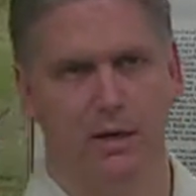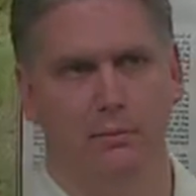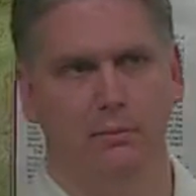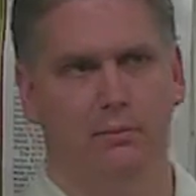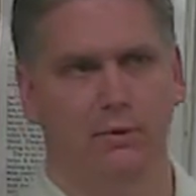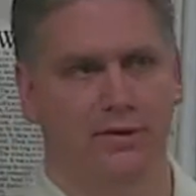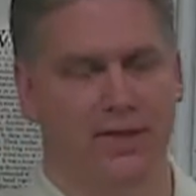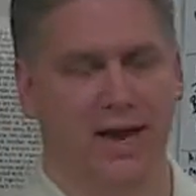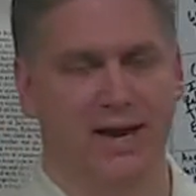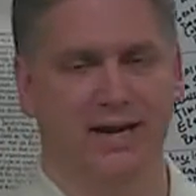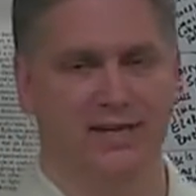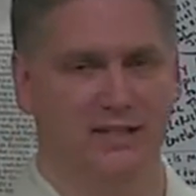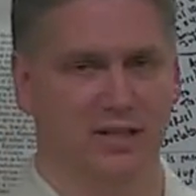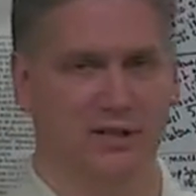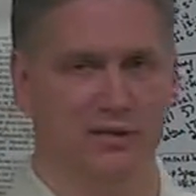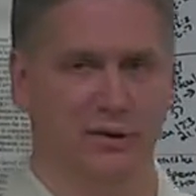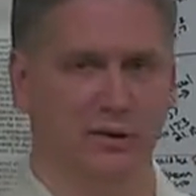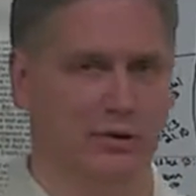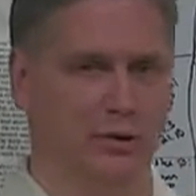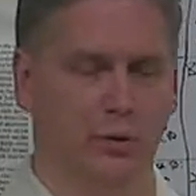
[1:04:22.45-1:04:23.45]
But that has nothing
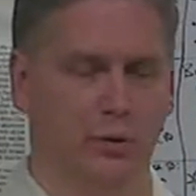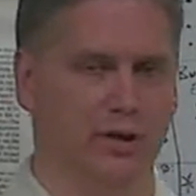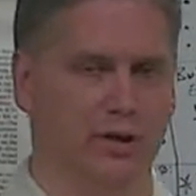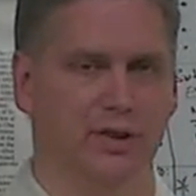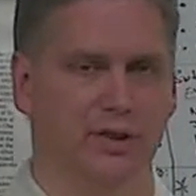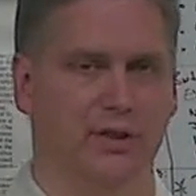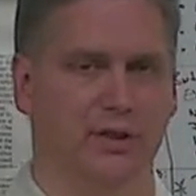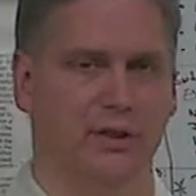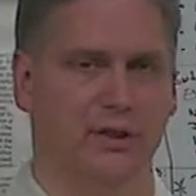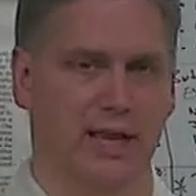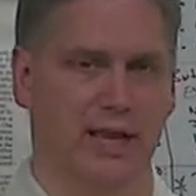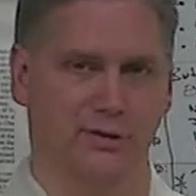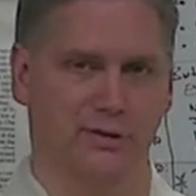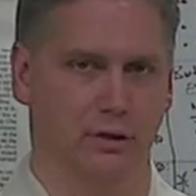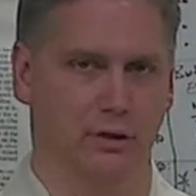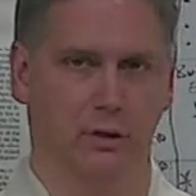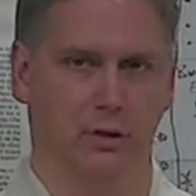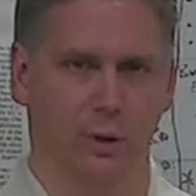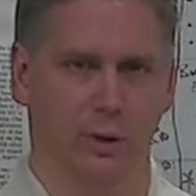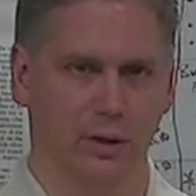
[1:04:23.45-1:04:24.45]
to do with the angel of
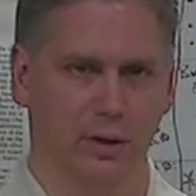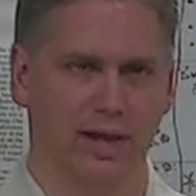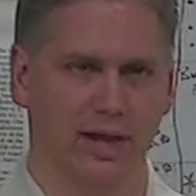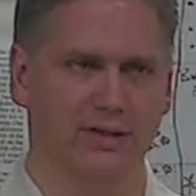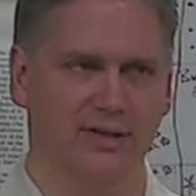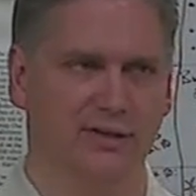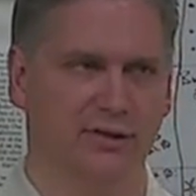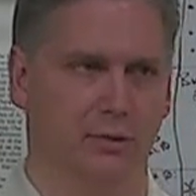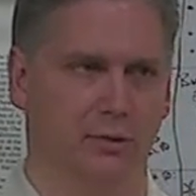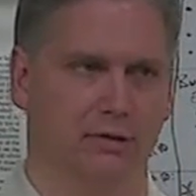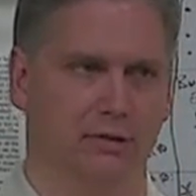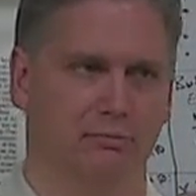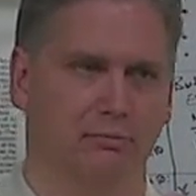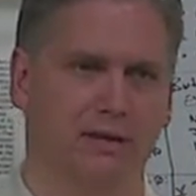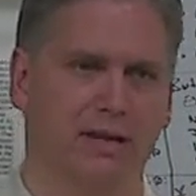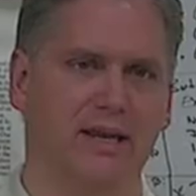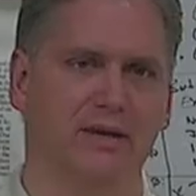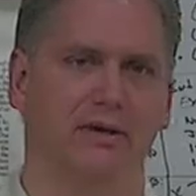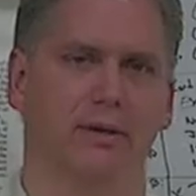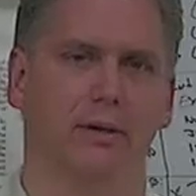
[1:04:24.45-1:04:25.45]
the Lord. That has to do with
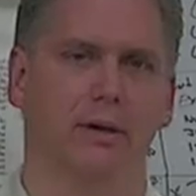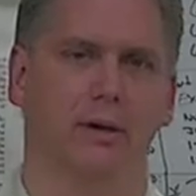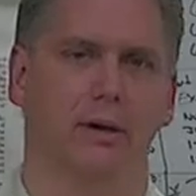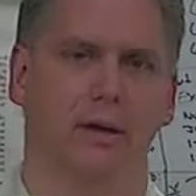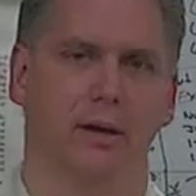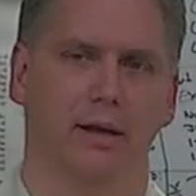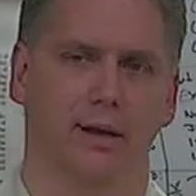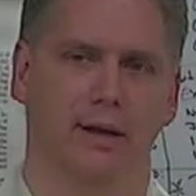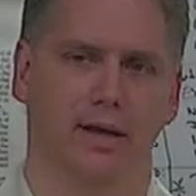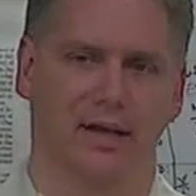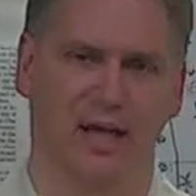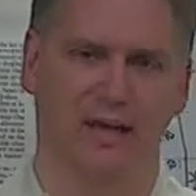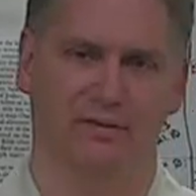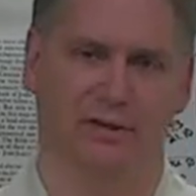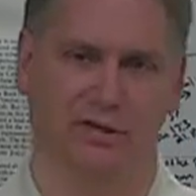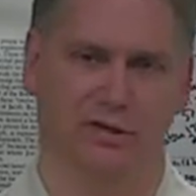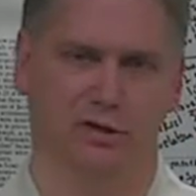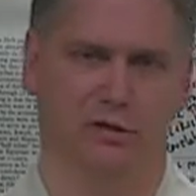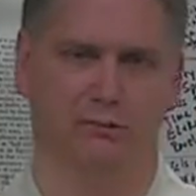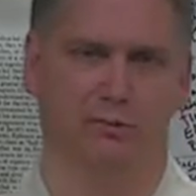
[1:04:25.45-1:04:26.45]
Peter and having
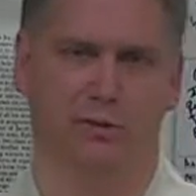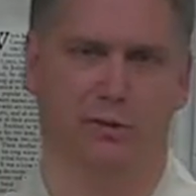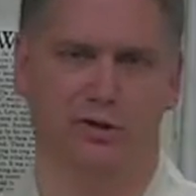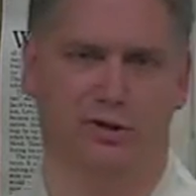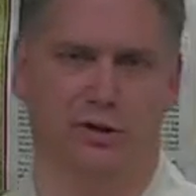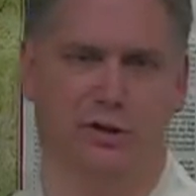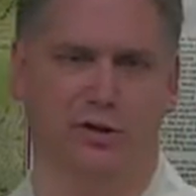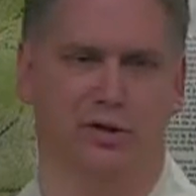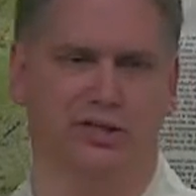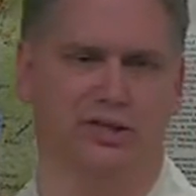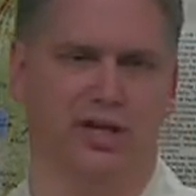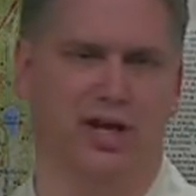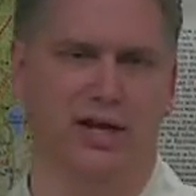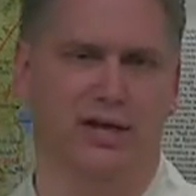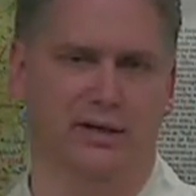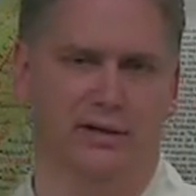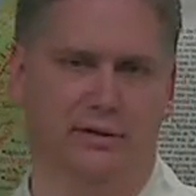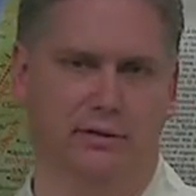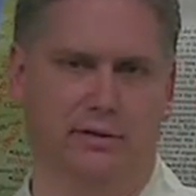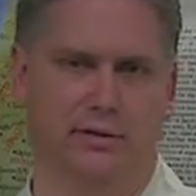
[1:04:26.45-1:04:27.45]
his own personal
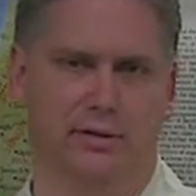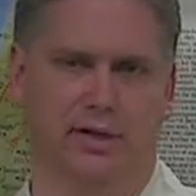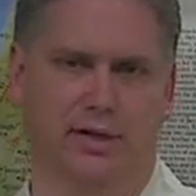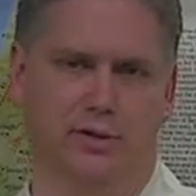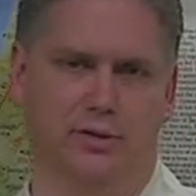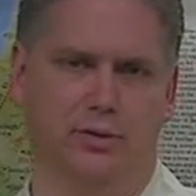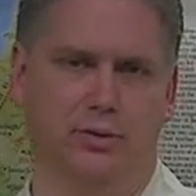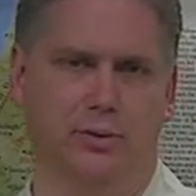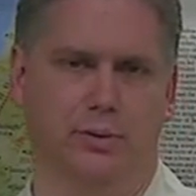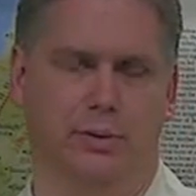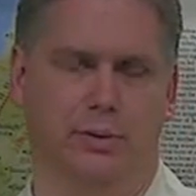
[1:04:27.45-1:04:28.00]
assigned angel